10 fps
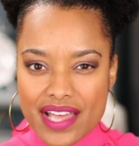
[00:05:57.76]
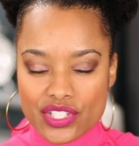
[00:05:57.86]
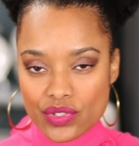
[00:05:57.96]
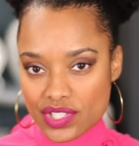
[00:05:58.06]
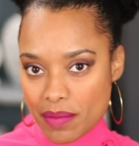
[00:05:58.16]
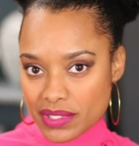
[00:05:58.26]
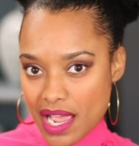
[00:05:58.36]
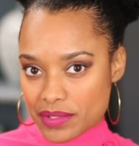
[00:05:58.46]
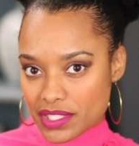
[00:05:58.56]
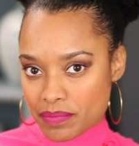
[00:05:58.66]
And so
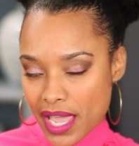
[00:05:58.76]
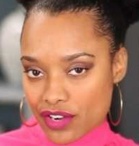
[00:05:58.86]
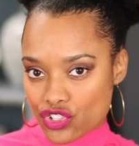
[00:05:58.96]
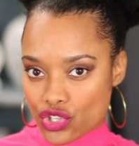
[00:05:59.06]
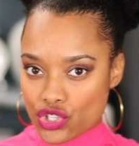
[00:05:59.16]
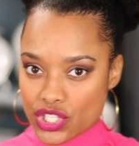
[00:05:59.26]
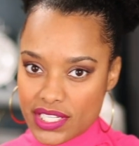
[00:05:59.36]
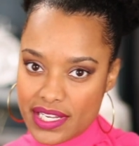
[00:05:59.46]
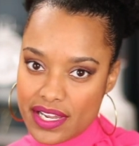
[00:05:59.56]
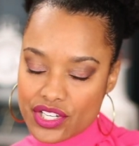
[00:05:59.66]
sometimes it's a matter of
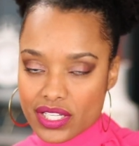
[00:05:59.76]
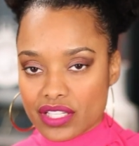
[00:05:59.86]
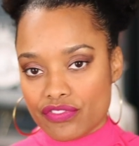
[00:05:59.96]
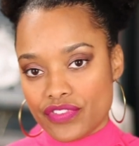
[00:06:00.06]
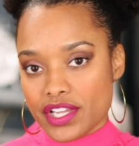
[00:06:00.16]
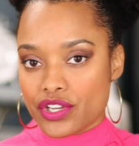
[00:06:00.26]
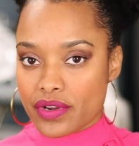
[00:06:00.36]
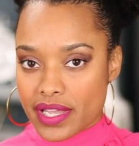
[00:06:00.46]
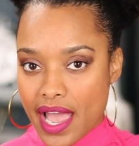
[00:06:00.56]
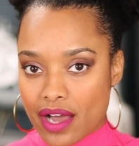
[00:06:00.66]
strategically
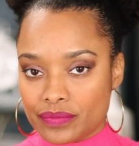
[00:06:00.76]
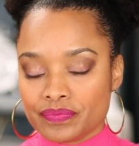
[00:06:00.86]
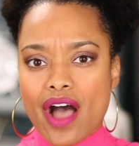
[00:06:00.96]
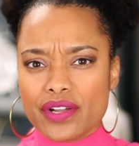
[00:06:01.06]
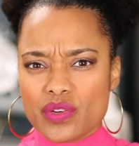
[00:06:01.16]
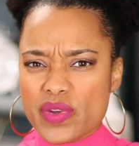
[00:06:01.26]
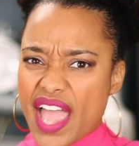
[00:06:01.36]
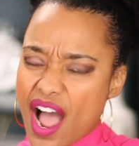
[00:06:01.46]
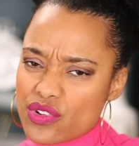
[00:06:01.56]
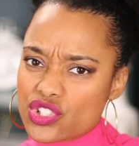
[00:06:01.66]
figuring out how can
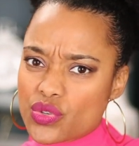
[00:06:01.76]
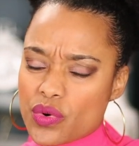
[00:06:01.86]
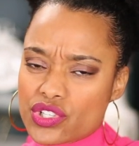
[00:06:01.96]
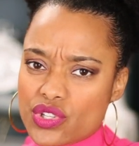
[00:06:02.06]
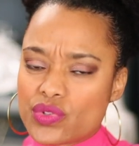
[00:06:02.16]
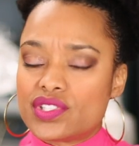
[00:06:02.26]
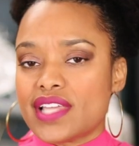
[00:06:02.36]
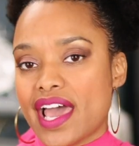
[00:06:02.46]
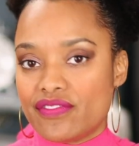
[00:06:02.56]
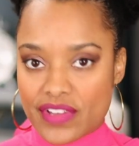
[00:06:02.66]
we outsource those
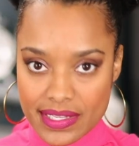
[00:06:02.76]
sad